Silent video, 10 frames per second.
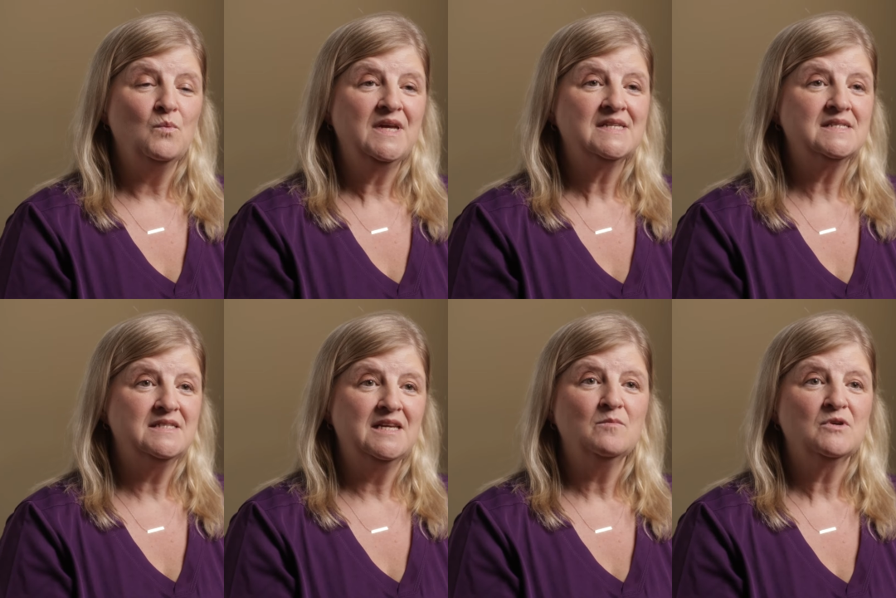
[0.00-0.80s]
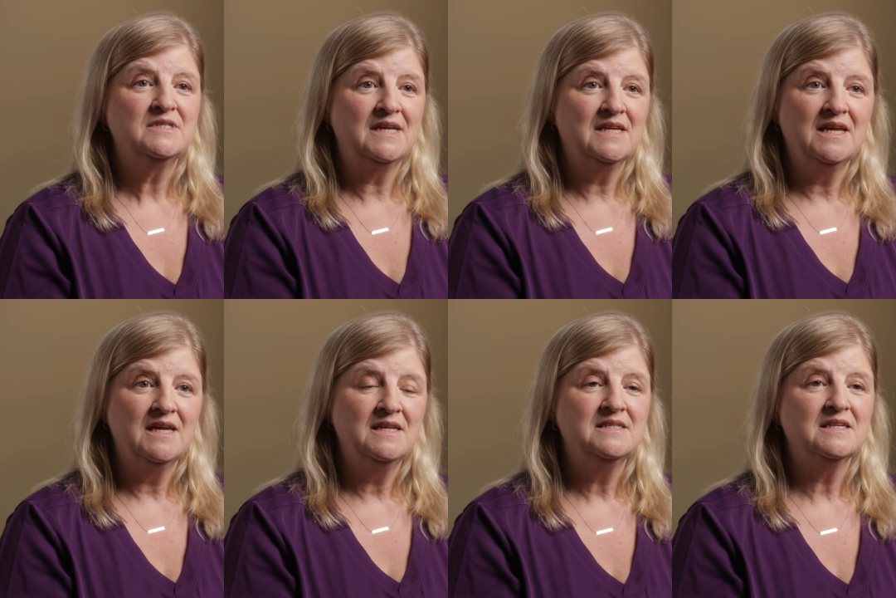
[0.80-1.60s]
We as a team are
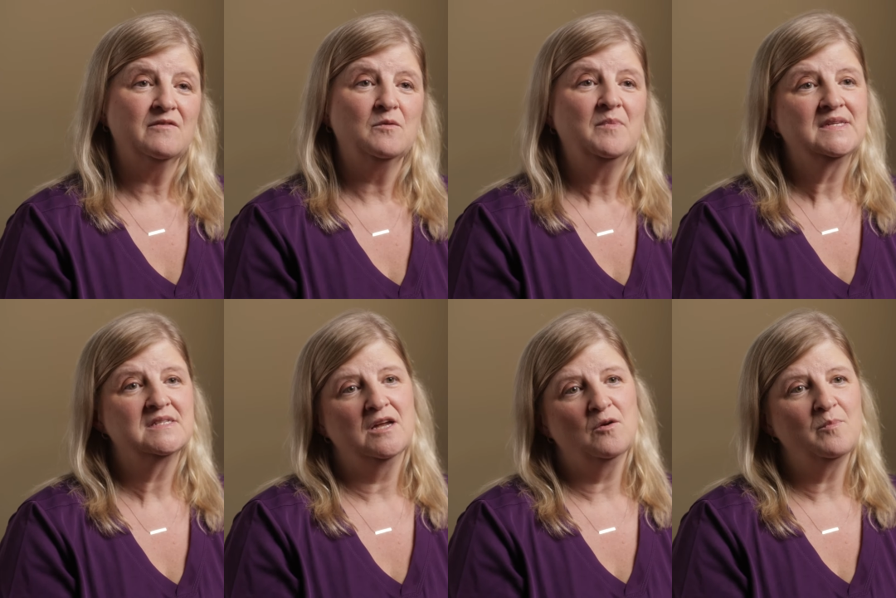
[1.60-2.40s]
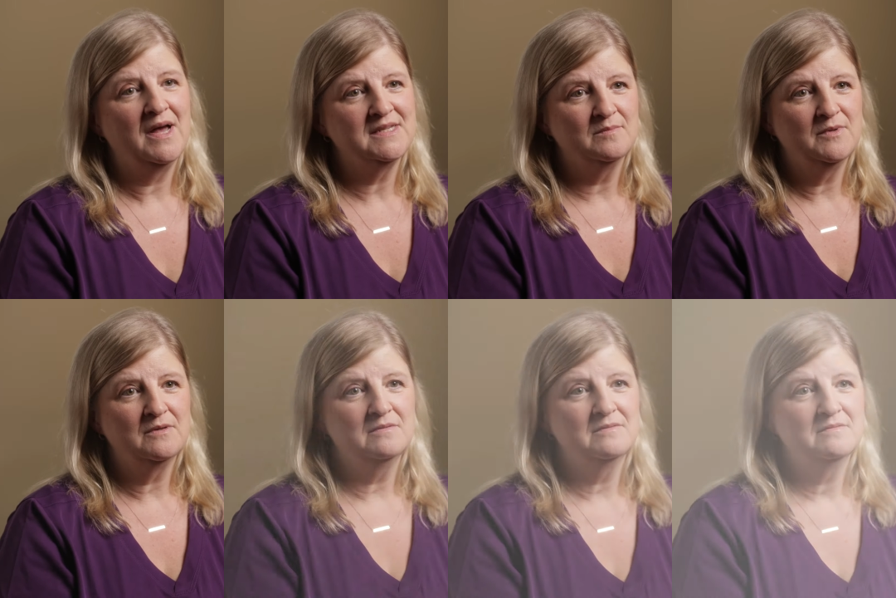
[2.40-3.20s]
dedicated to give the best care possible.